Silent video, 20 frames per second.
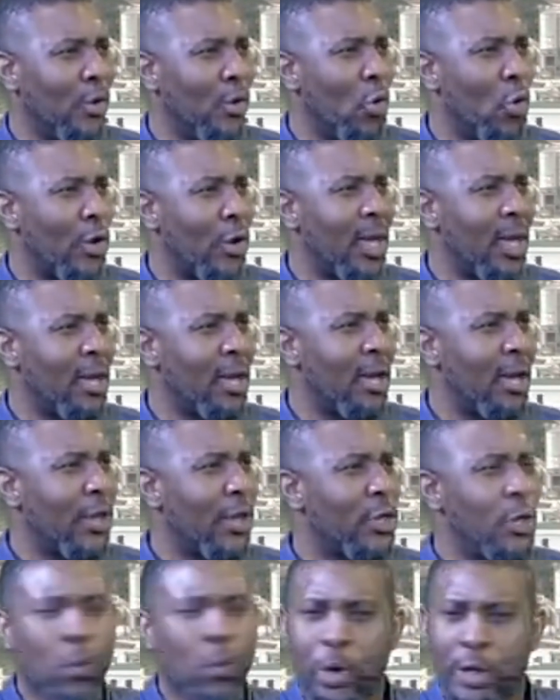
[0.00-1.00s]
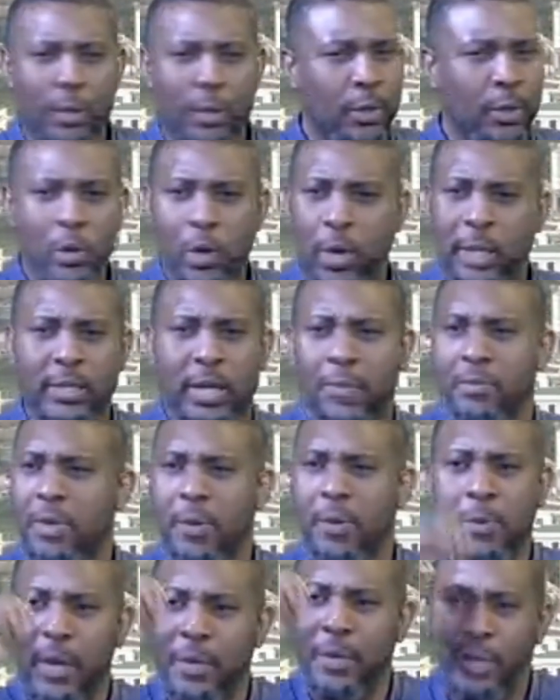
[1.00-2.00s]
Okay. You want
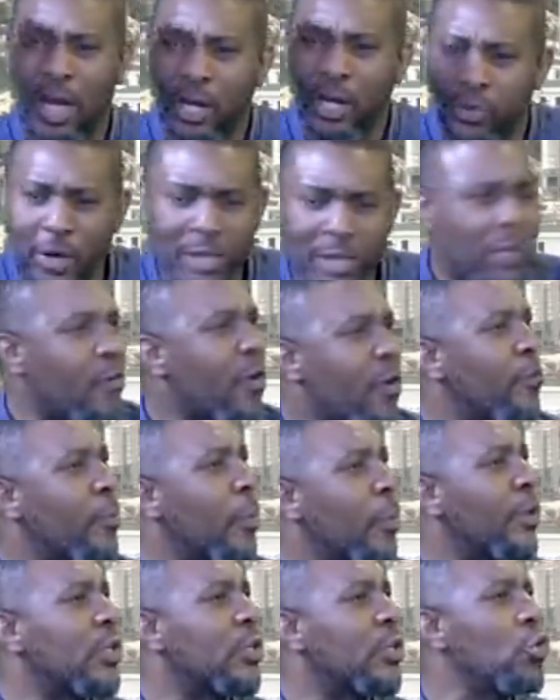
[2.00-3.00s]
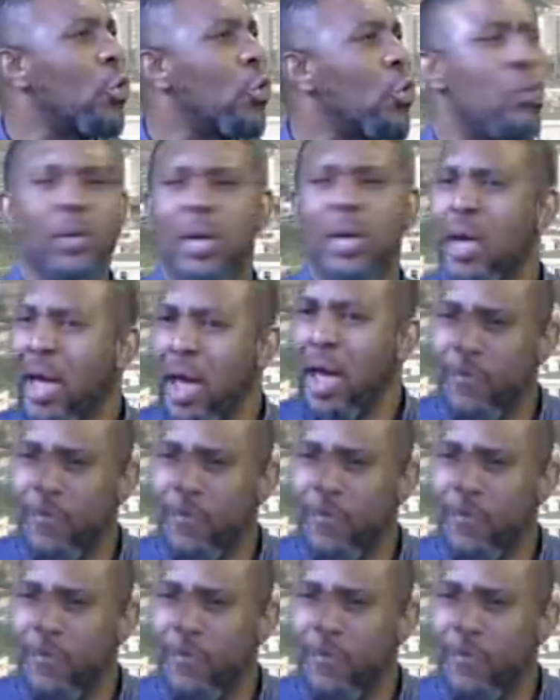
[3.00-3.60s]
the address of everybody is known.